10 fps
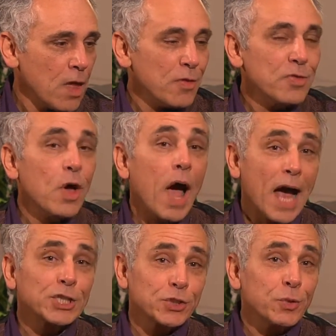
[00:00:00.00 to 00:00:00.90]
No,
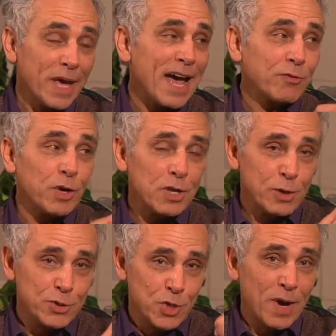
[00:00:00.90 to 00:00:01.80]
actually we have one of
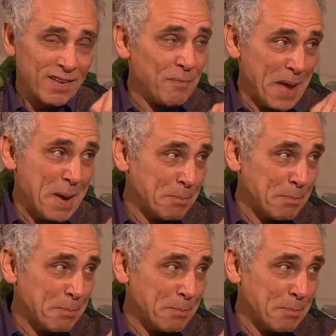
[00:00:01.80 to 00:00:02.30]
those too out of bamboo.